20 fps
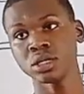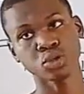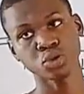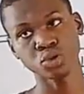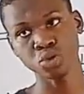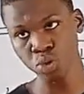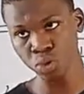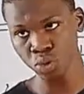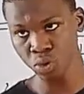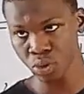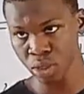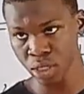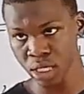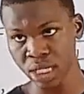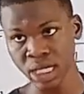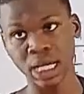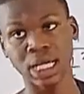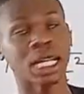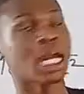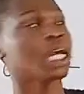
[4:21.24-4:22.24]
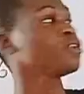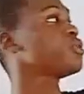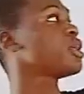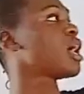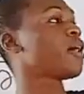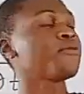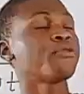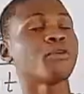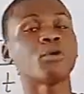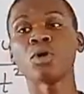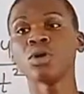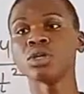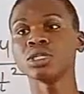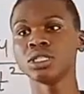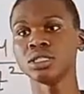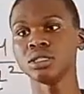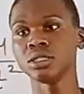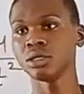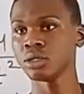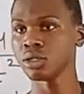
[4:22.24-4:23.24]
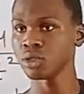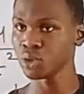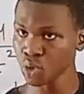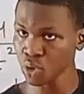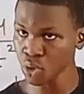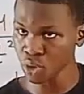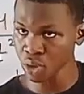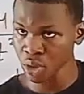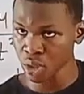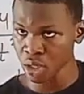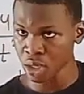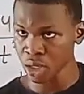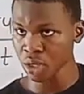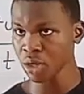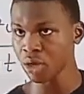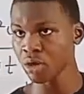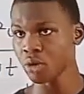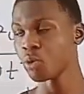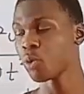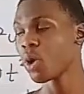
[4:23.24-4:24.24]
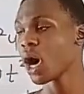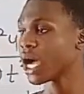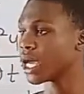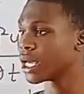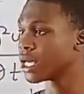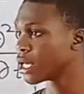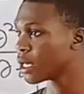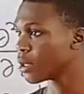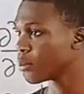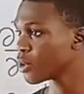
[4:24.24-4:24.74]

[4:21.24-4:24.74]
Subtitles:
No. Can I do that for 1D? No. Why?